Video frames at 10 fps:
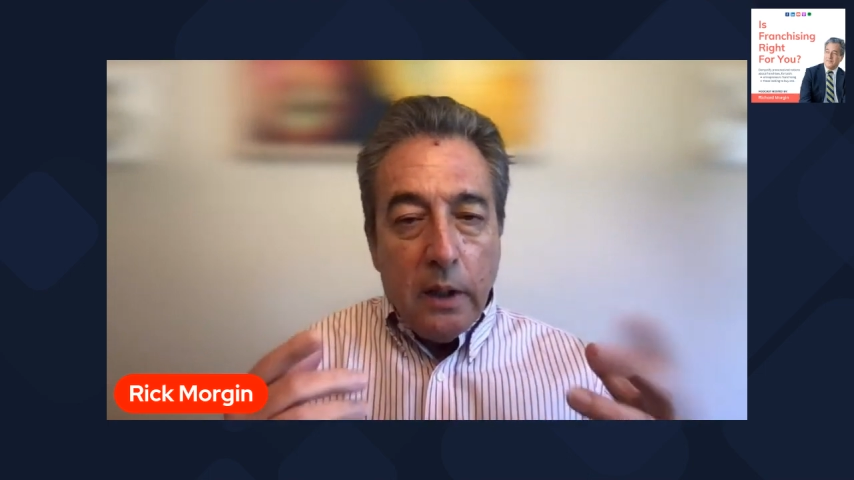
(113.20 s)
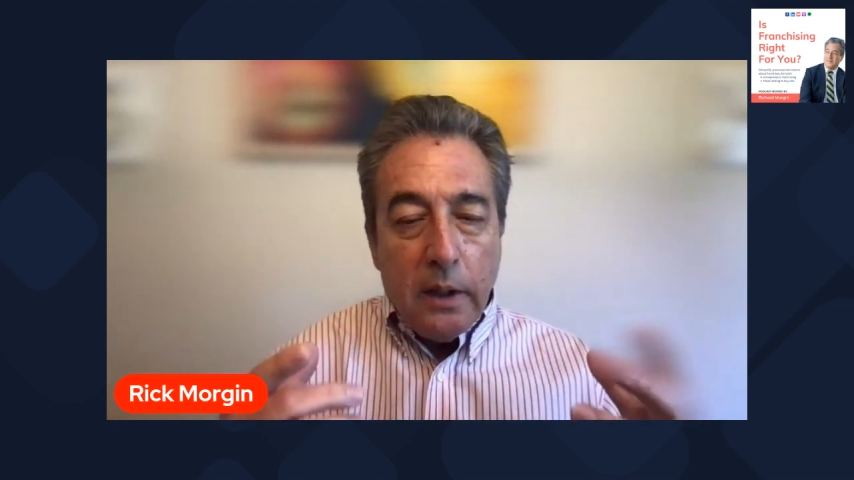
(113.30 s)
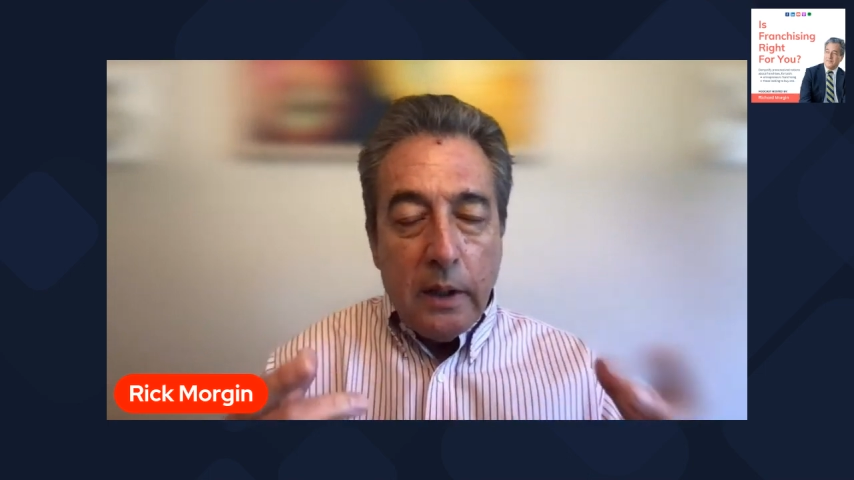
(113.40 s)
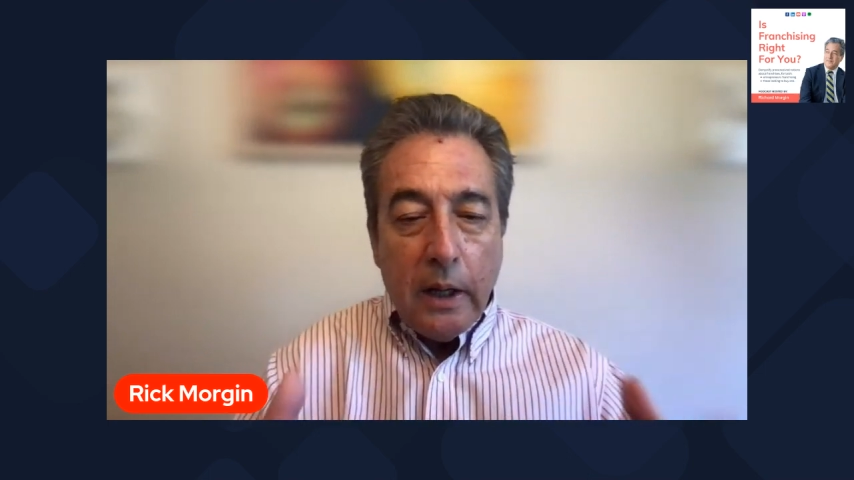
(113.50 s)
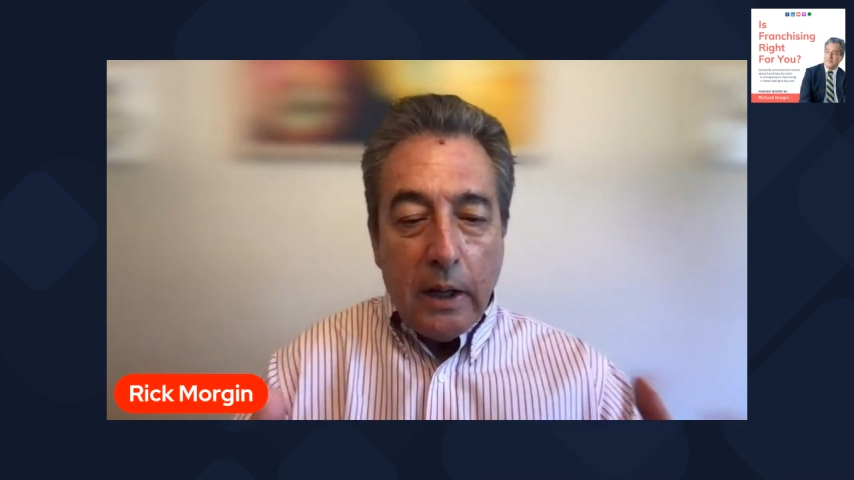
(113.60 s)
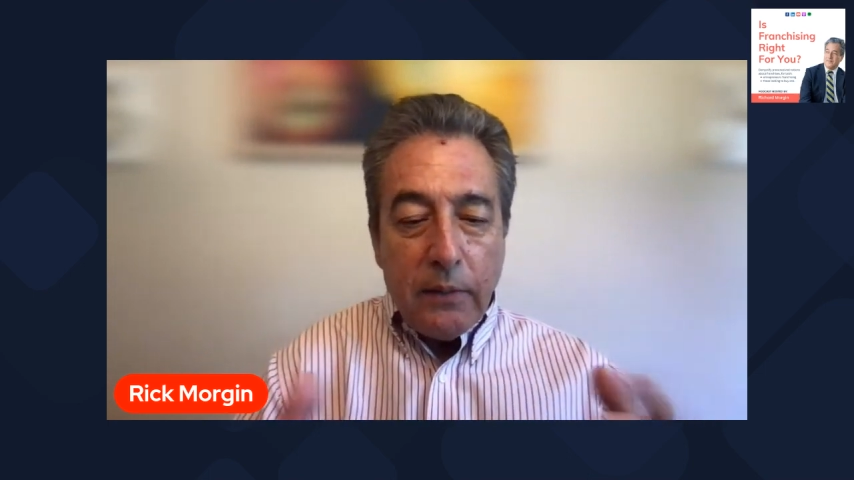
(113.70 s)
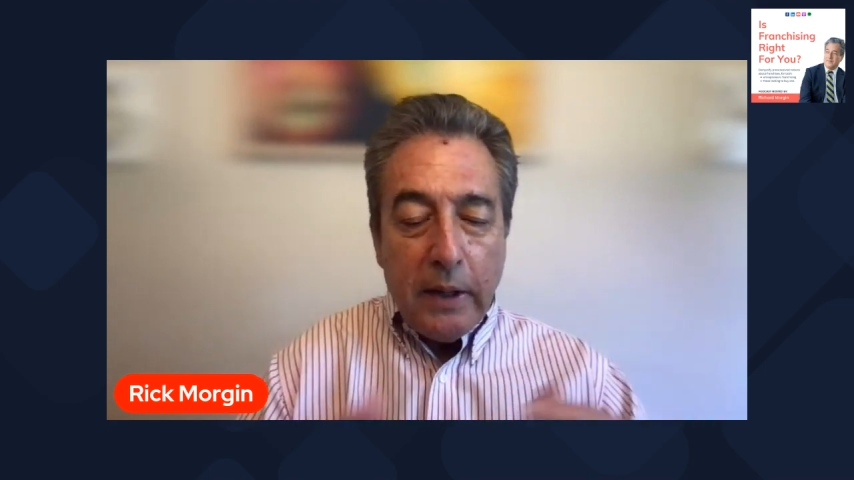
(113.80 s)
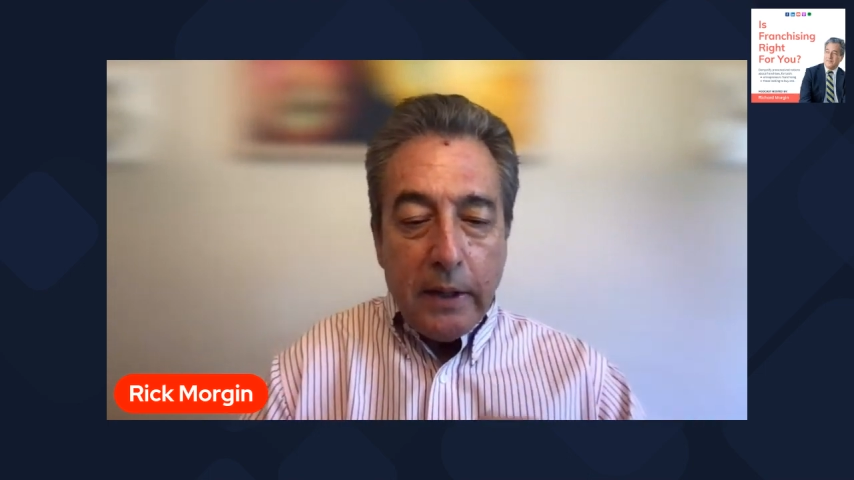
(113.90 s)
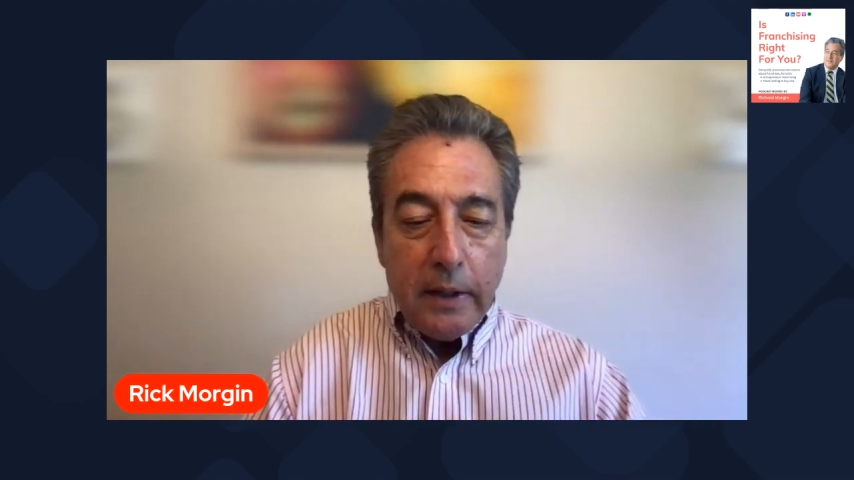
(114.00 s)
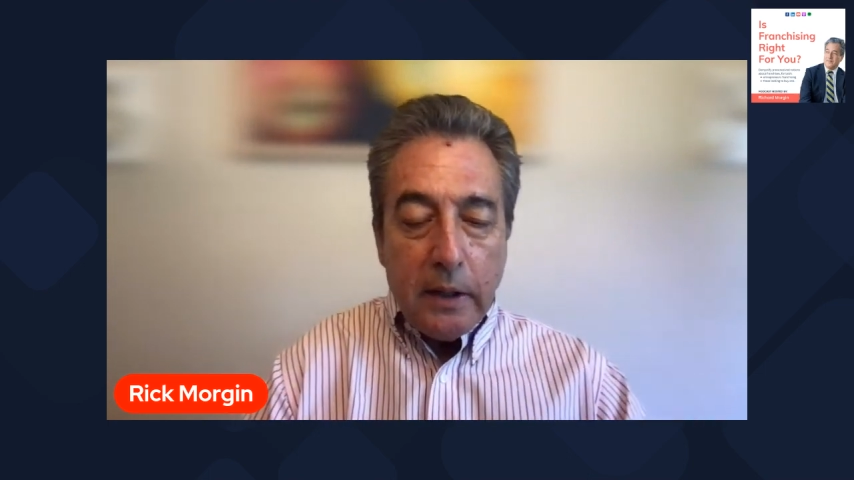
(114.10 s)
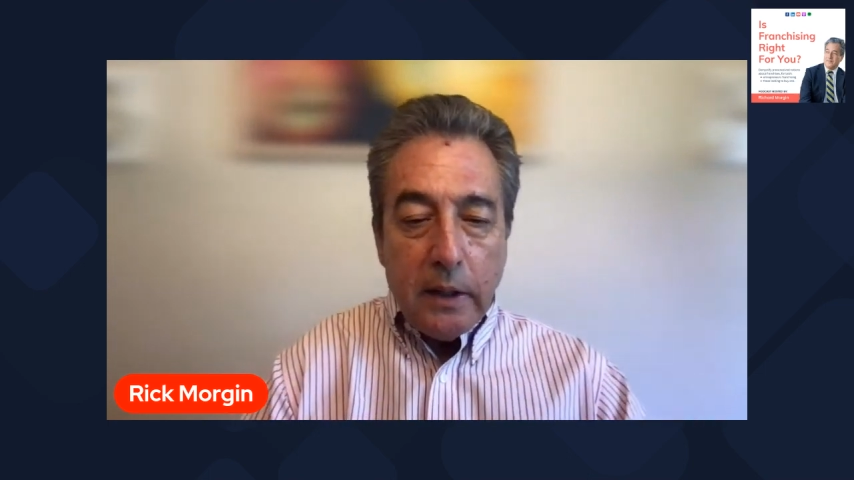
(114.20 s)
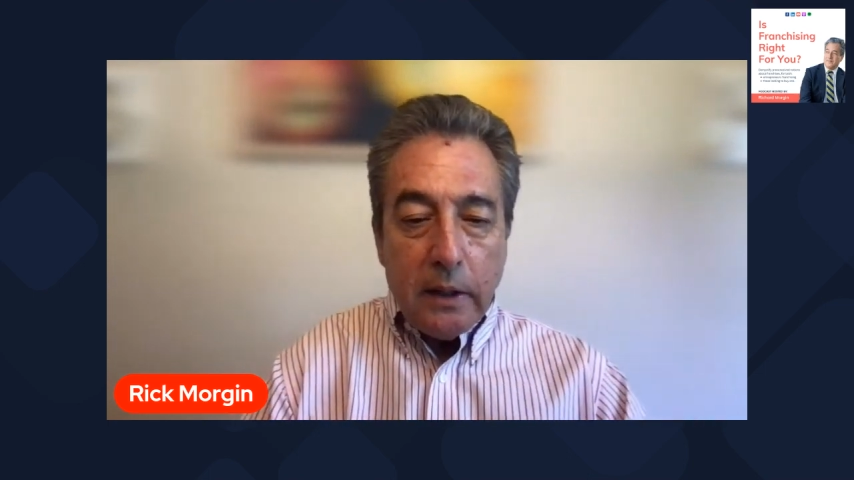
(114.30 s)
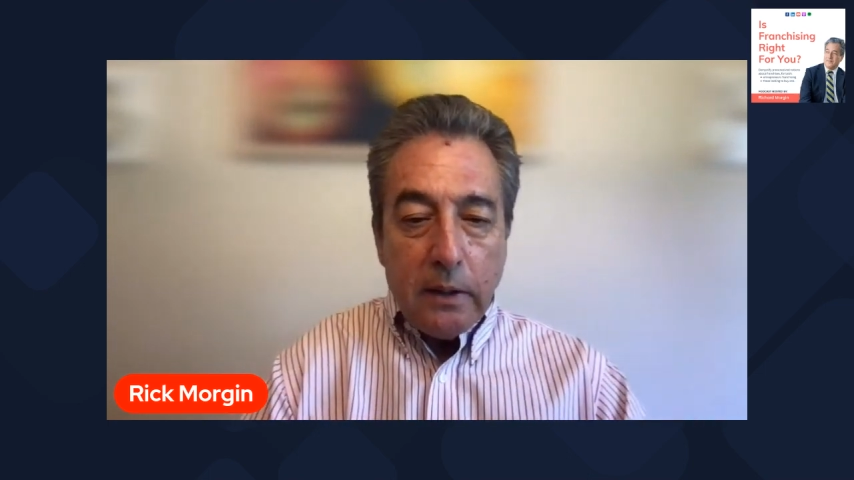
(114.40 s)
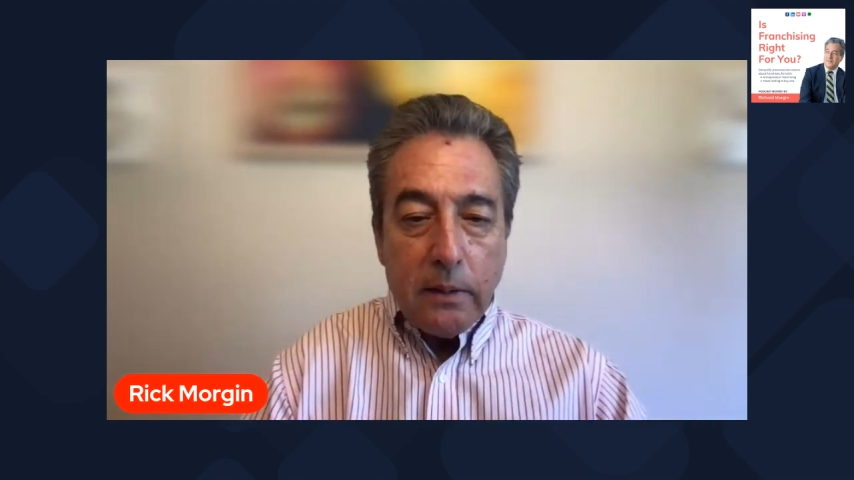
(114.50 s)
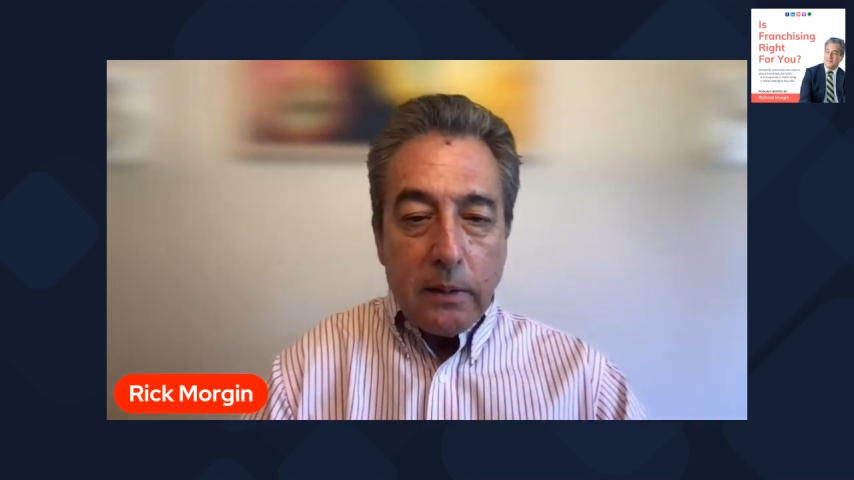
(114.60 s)
Now, I've had
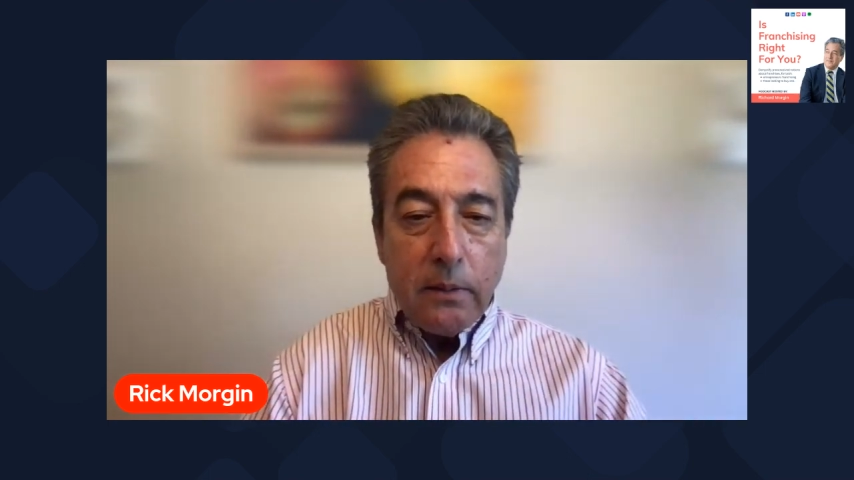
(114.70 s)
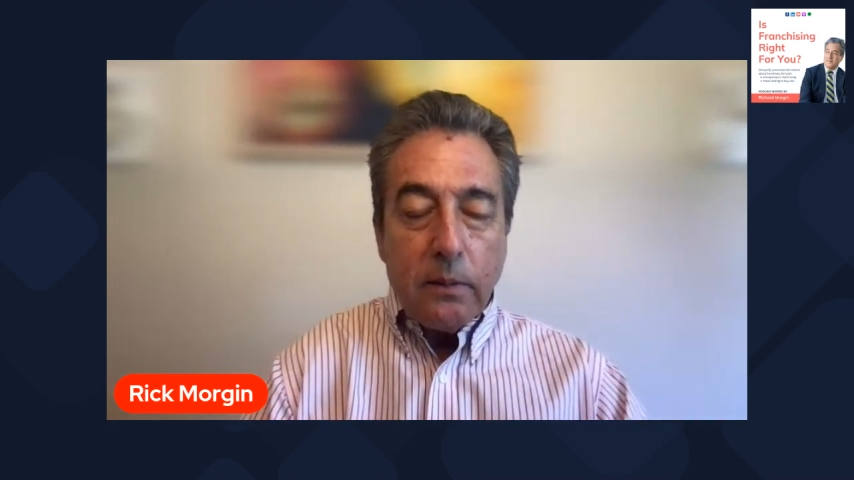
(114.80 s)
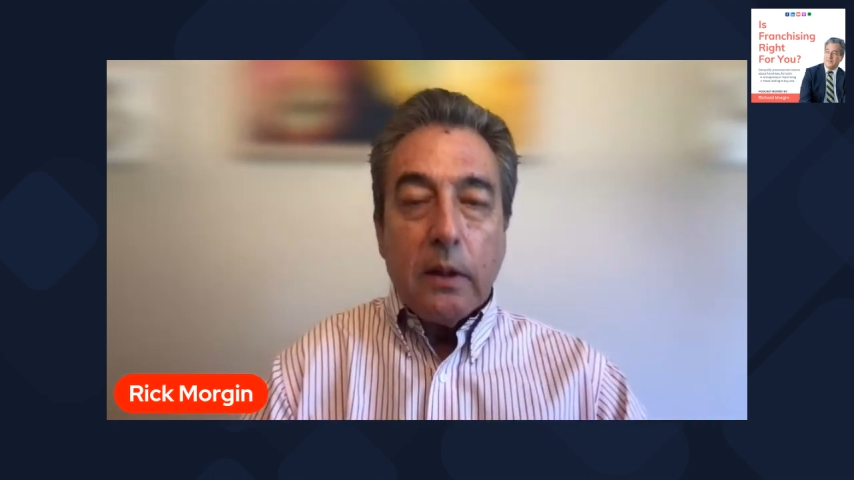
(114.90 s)
a